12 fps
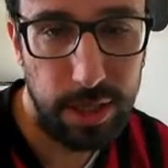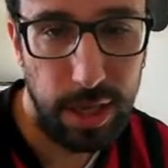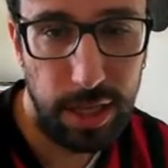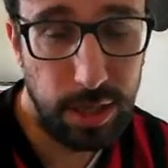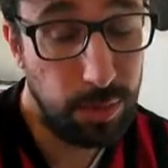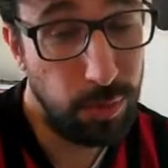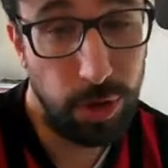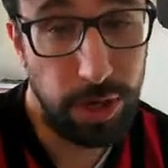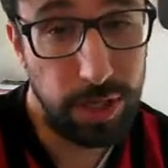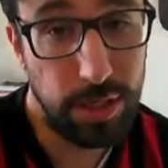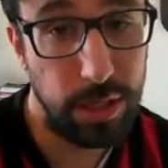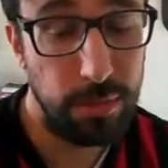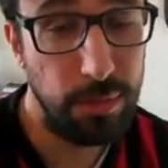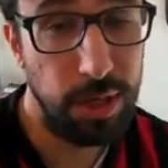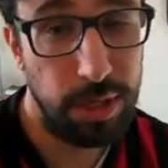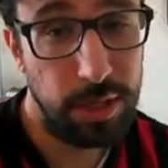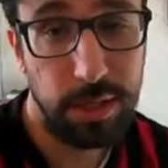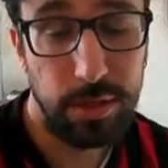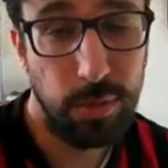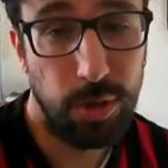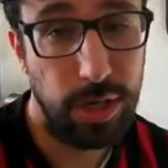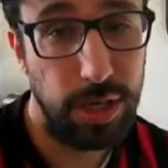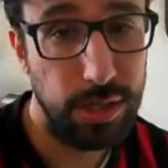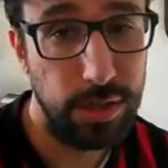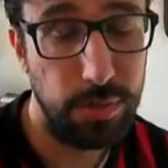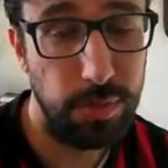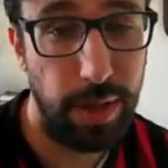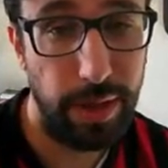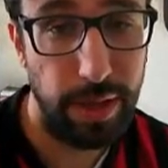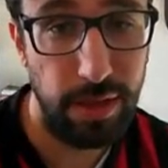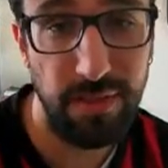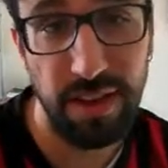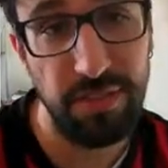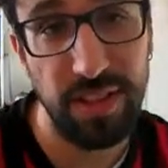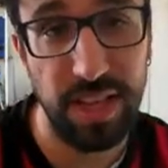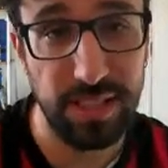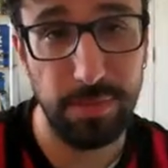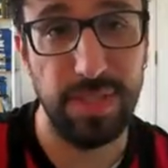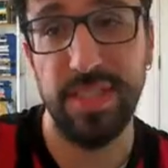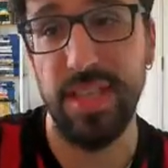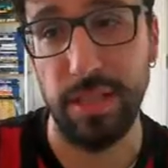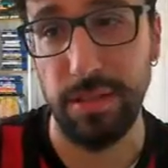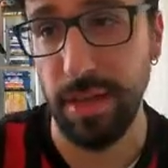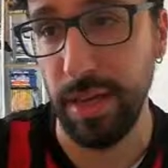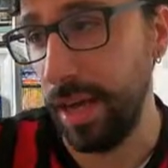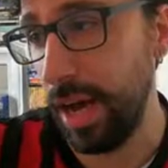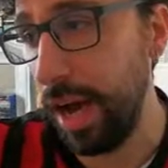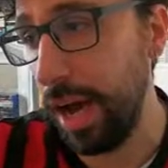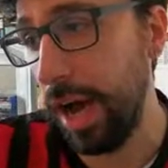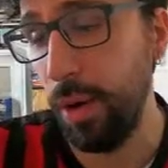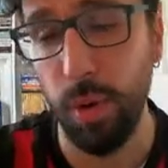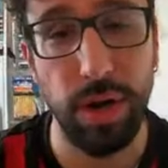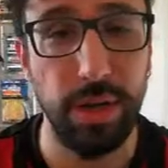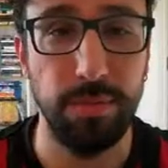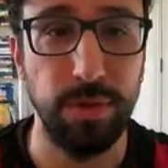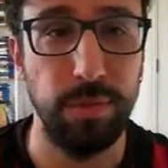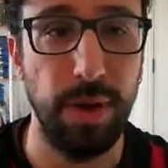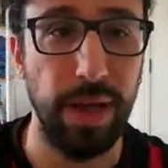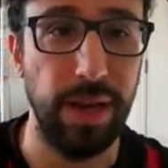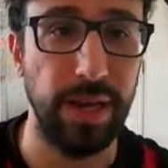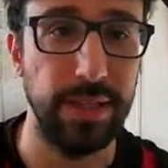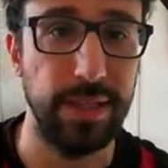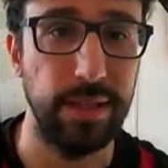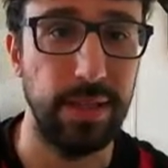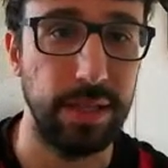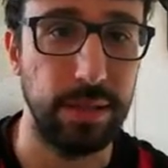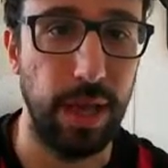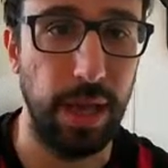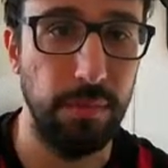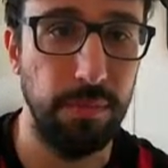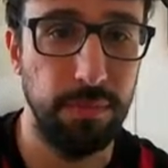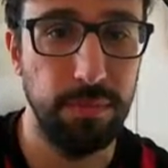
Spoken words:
And Tomori is good, man. Tomori needs to play, even if he does a mistake today. I want him to play next game.